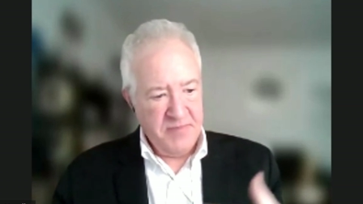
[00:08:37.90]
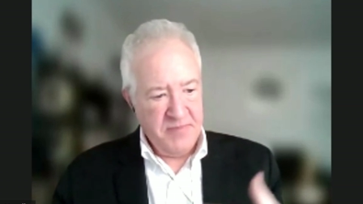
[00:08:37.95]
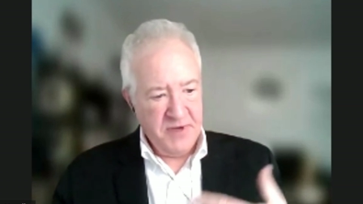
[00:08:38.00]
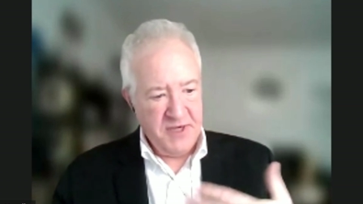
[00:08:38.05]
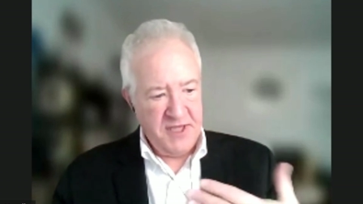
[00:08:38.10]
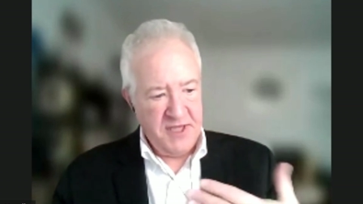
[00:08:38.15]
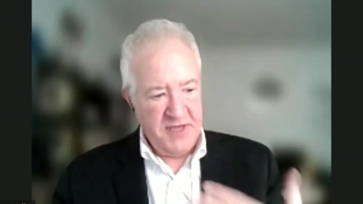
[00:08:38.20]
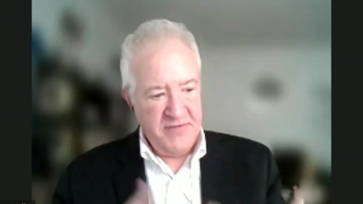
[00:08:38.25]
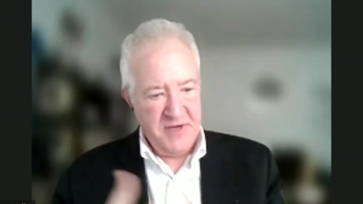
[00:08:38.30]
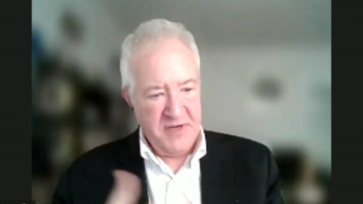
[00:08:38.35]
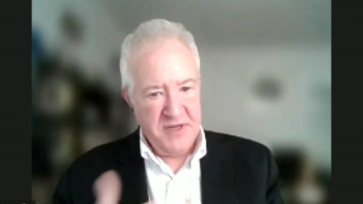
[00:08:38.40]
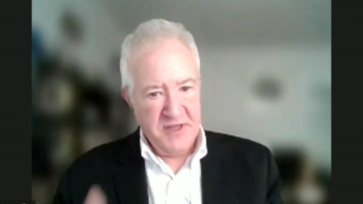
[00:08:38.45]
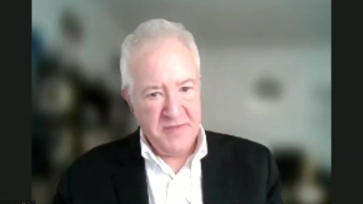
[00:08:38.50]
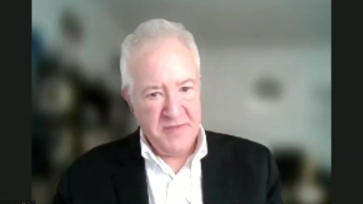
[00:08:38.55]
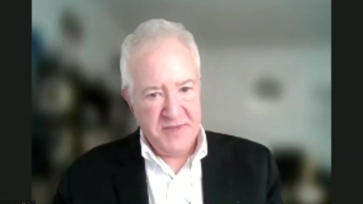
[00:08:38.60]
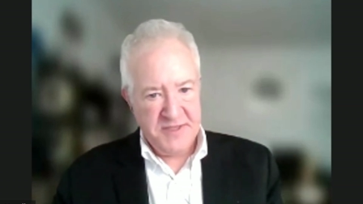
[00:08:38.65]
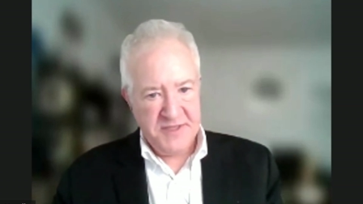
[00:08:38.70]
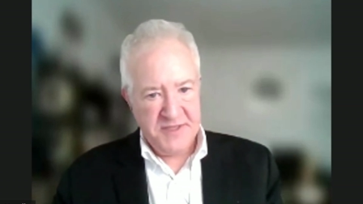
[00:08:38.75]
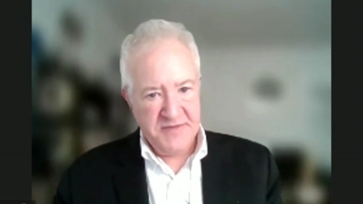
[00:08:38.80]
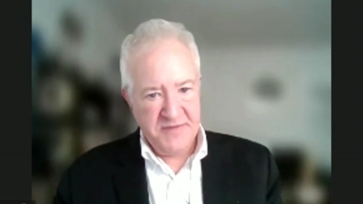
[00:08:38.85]
but even in
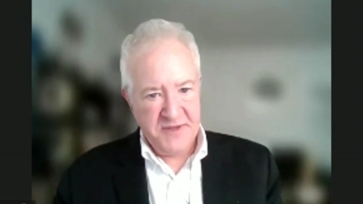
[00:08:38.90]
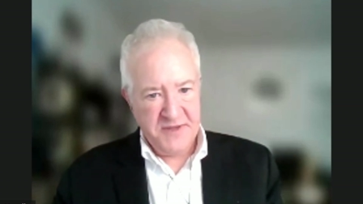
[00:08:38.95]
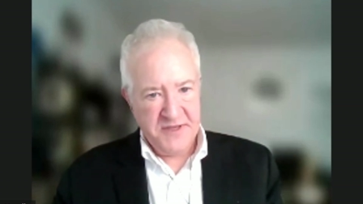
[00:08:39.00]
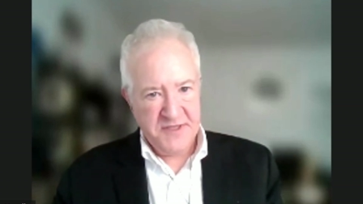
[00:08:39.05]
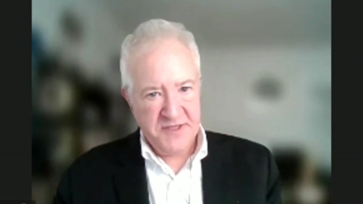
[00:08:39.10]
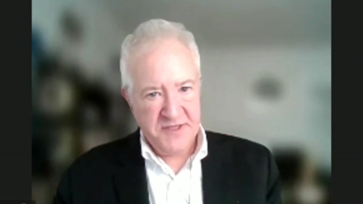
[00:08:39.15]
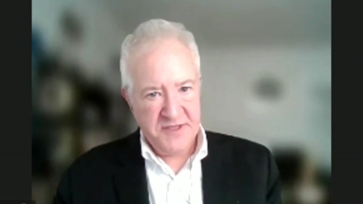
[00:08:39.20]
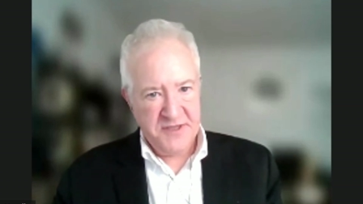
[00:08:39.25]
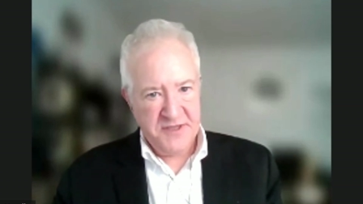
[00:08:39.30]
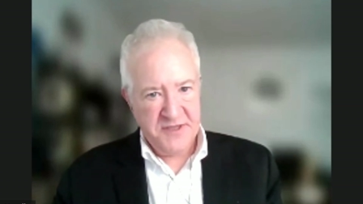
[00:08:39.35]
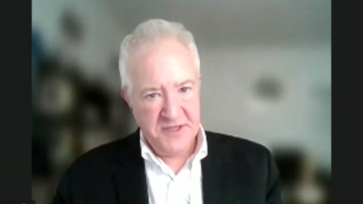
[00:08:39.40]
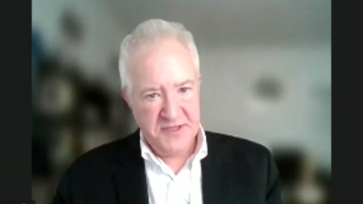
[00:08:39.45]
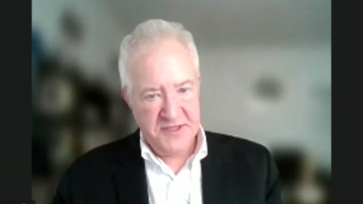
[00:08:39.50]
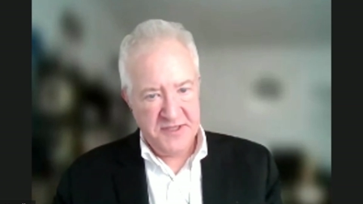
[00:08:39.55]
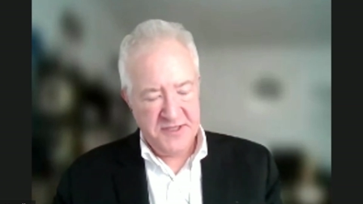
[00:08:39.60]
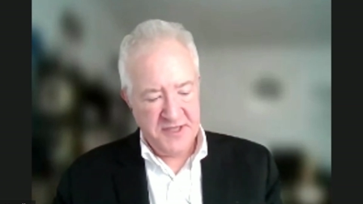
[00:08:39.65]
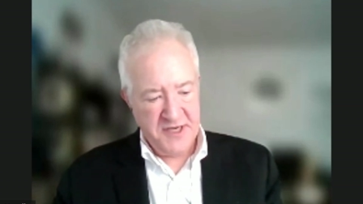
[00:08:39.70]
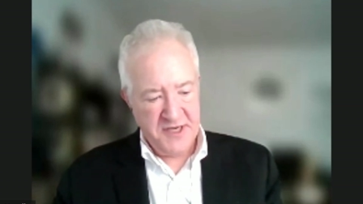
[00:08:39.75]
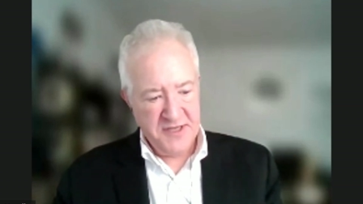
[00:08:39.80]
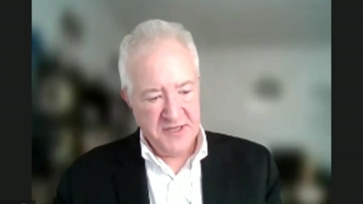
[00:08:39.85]
the midst of this,
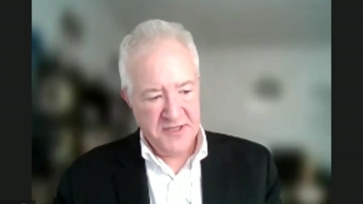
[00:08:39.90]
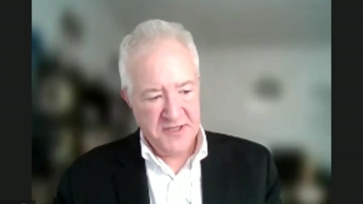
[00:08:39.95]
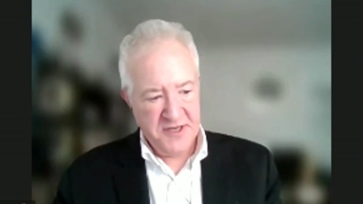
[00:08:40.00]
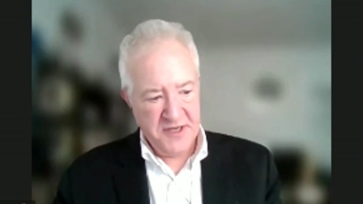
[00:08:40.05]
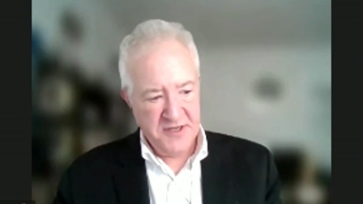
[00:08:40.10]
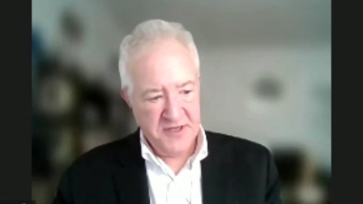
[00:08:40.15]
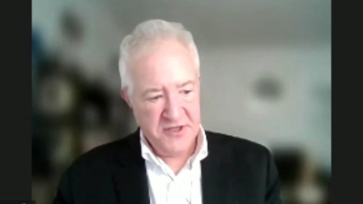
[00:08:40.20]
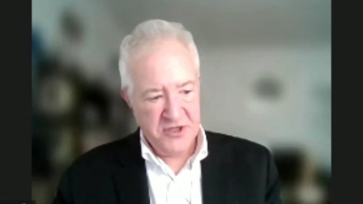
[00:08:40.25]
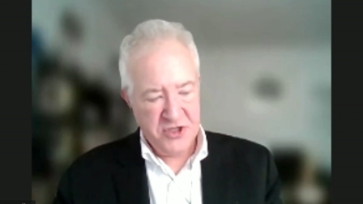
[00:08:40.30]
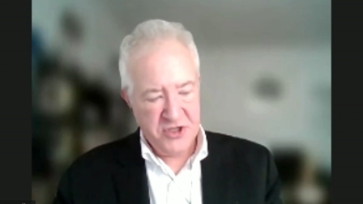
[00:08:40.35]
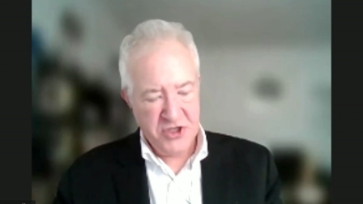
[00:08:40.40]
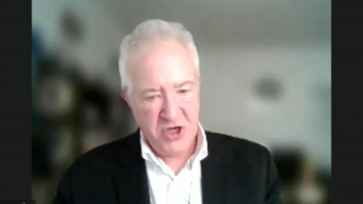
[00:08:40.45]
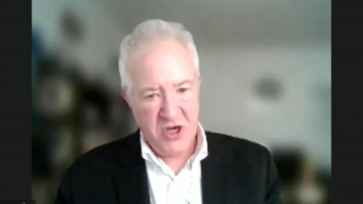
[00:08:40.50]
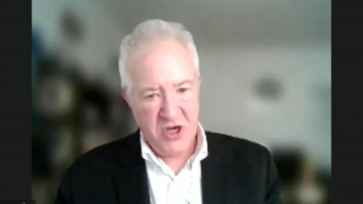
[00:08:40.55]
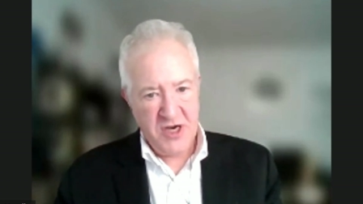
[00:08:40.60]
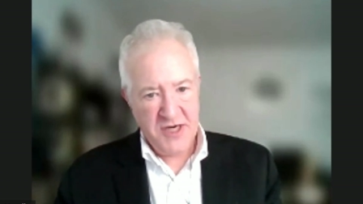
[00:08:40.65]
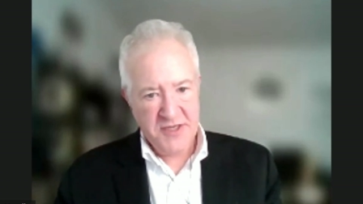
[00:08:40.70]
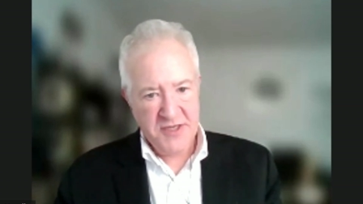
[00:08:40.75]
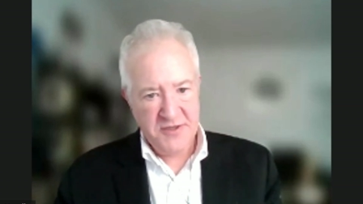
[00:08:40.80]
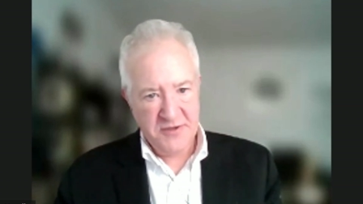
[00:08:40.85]
this incident
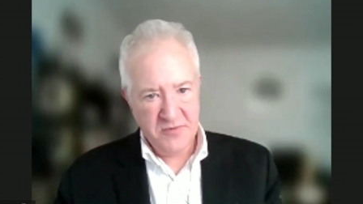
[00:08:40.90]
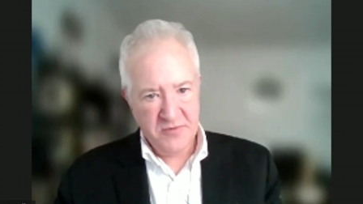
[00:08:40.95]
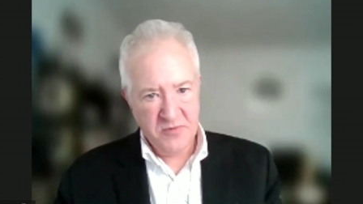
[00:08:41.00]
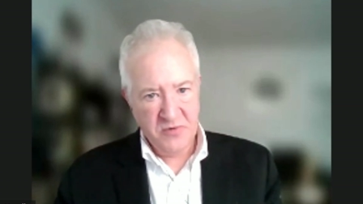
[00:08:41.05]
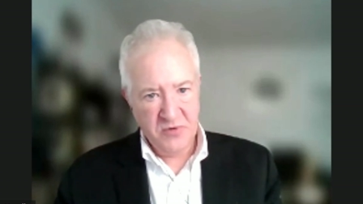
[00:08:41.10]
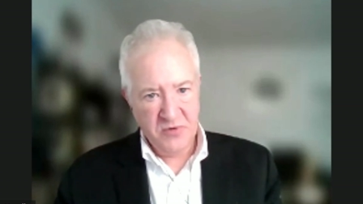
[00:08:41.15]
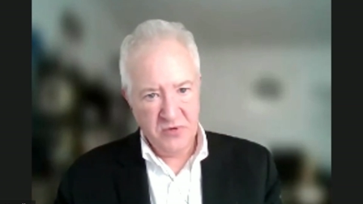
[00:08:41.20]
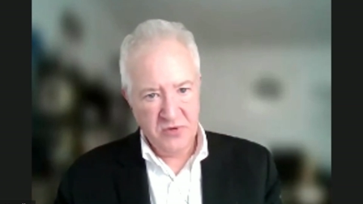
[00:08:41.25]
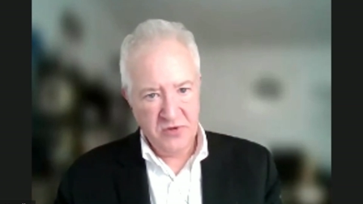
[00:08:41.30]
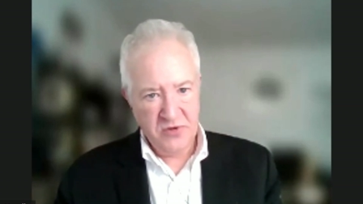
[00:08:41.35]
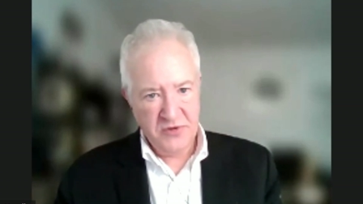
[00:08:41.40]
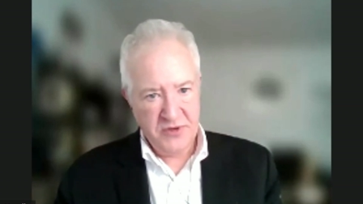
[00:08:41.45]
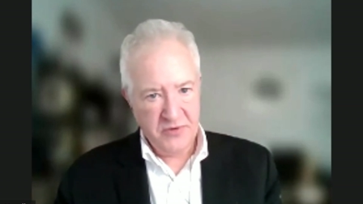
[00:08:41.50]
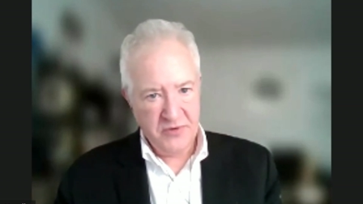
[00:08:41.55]
shocked the world.